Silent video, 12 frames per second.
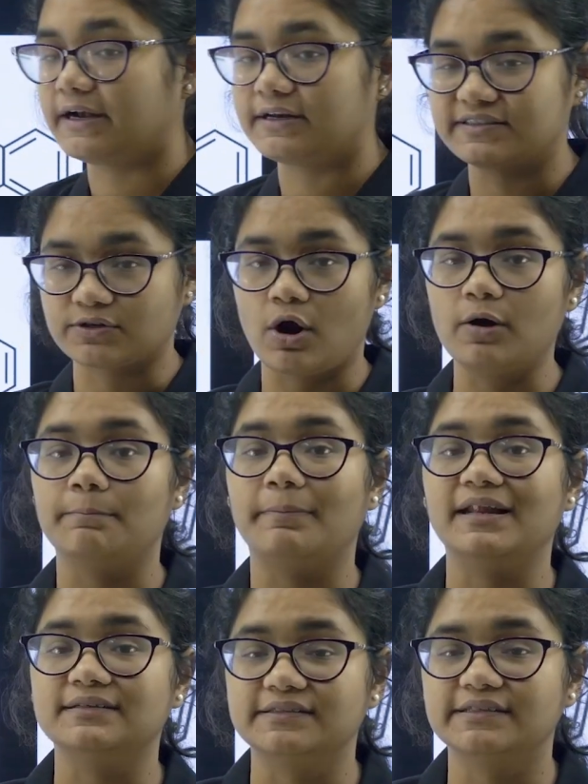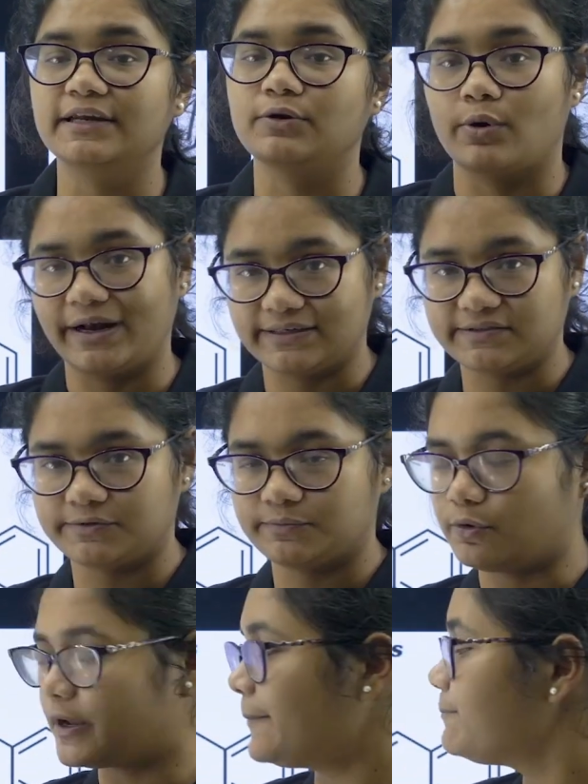then it is called benzenoids
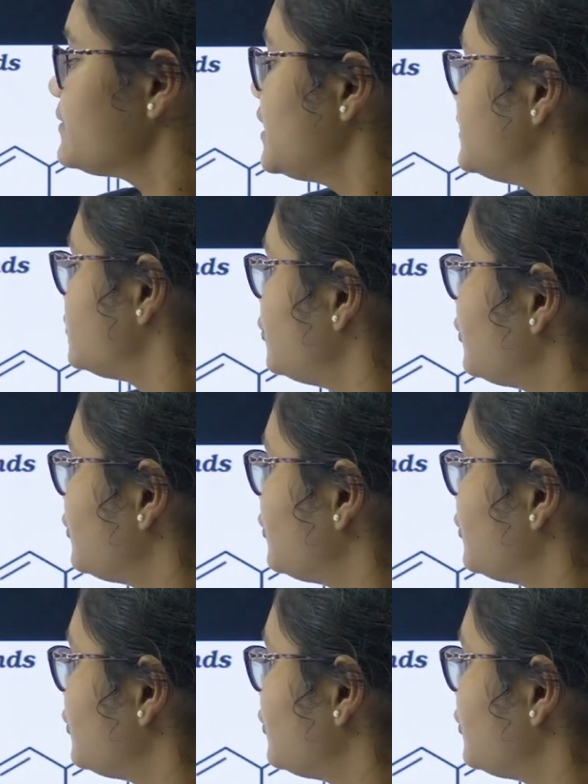okay so